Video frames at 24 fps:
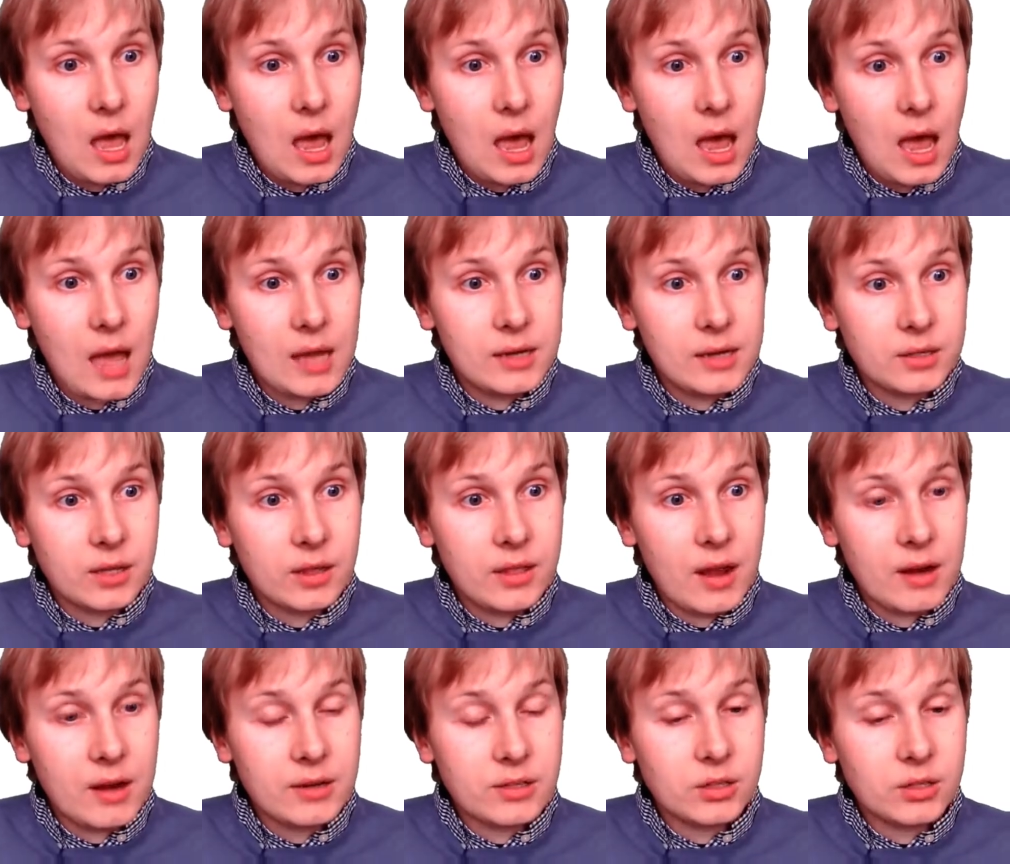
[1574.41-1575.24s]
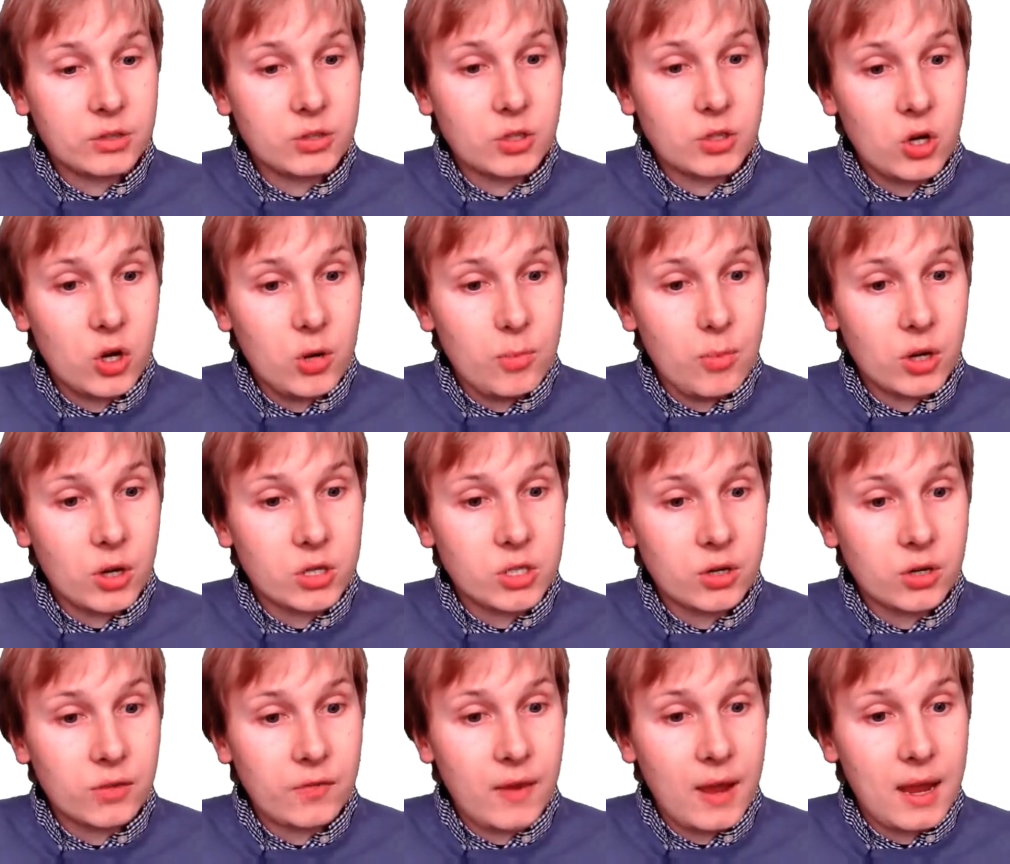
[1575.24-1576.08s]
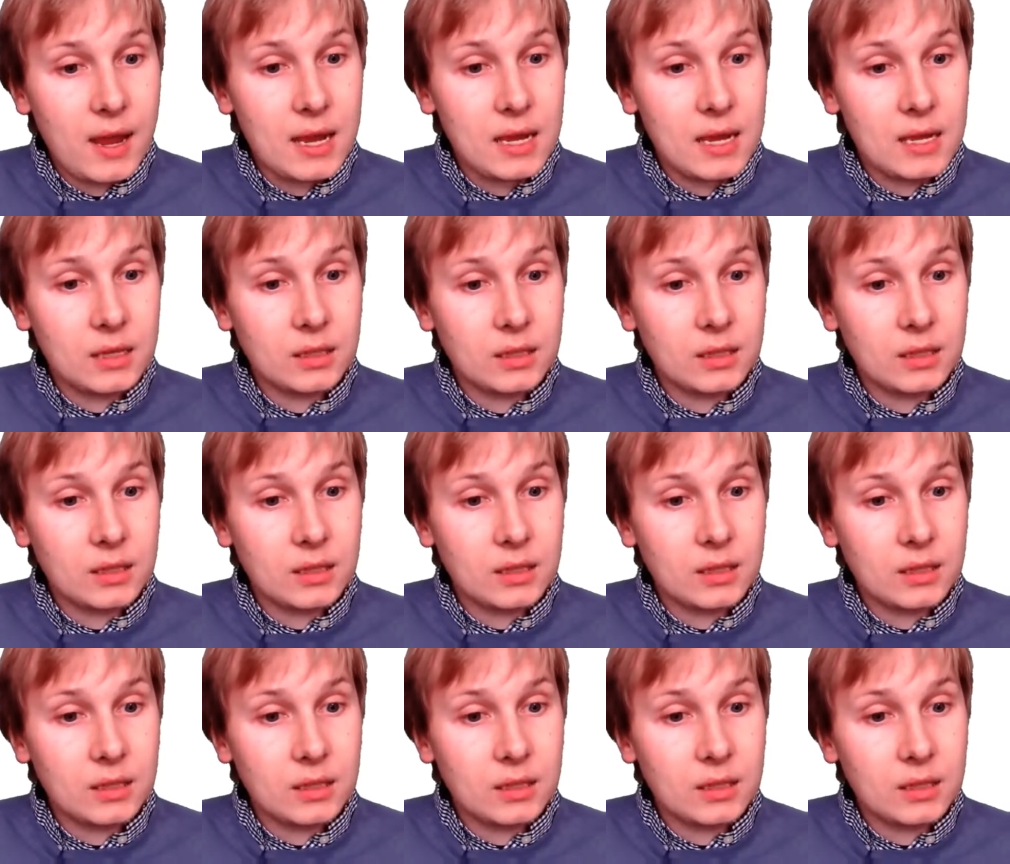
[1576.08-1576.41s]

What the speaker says: and there's too much of a